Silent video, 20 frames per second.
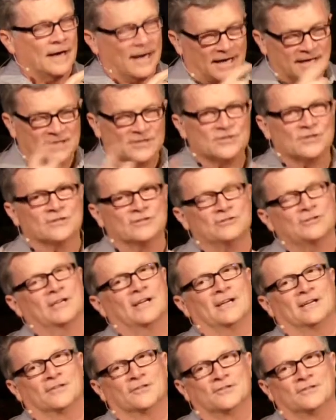I
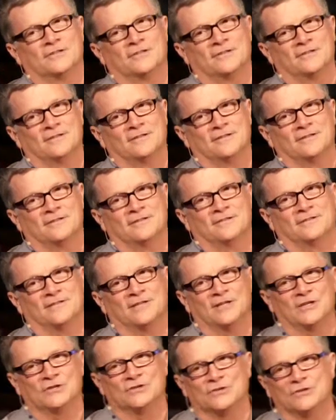suggest
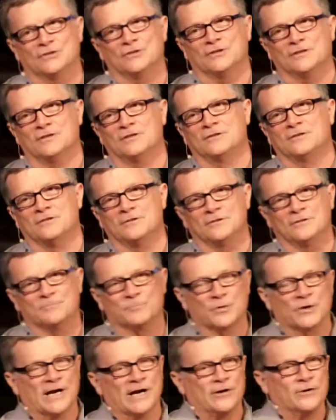that it's good to
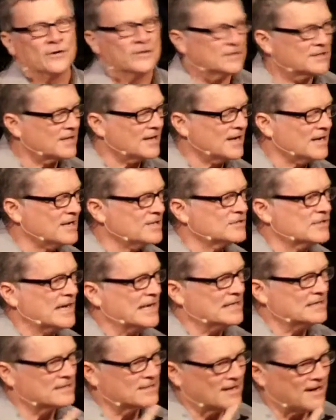prioritize
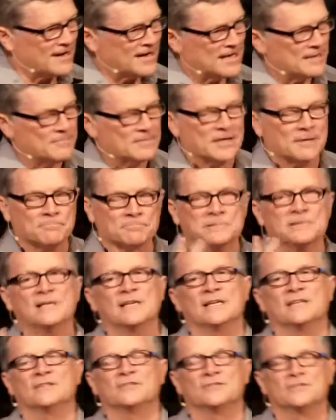a time and a
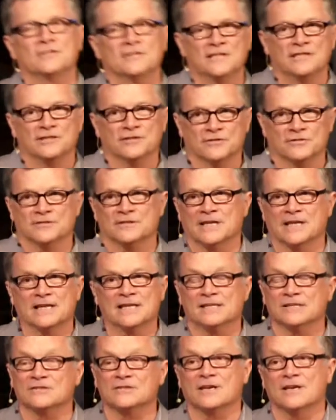place in your
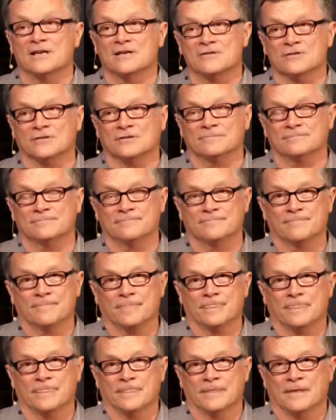daily schedule.
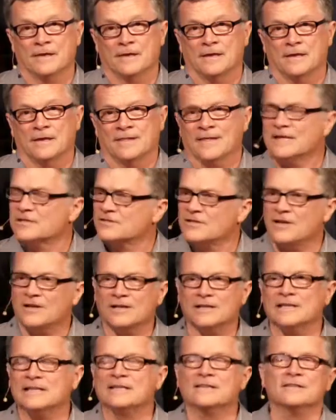That's
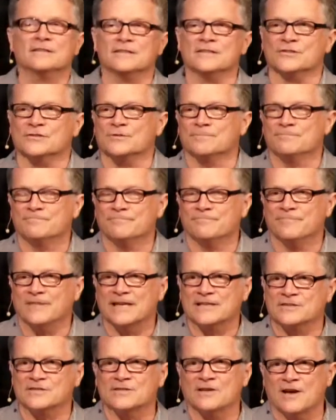not legalism.
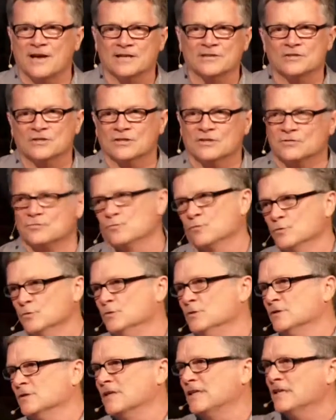That's not just
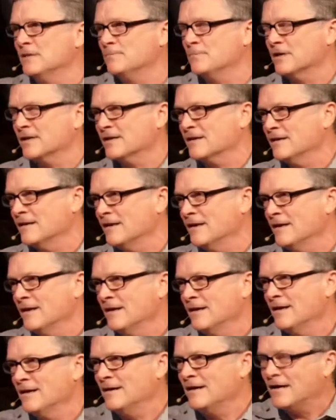rule keeping.
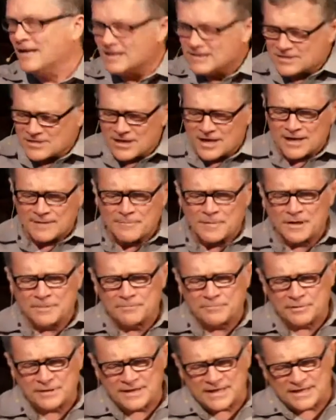A time and
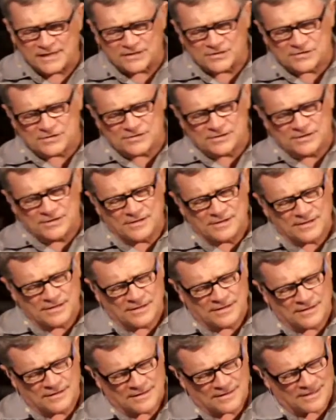a place,
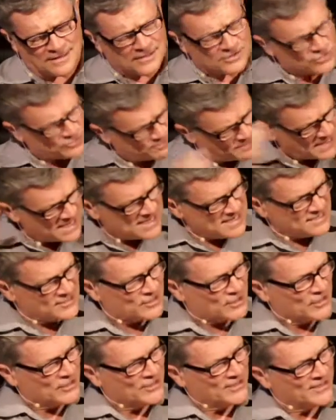a
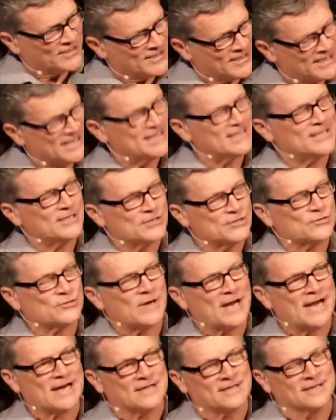space,
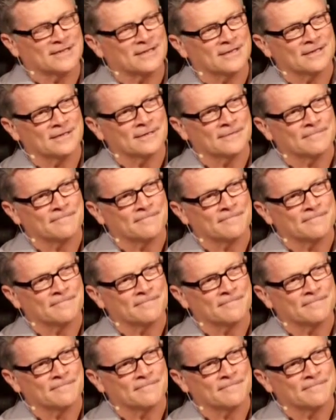undistracted.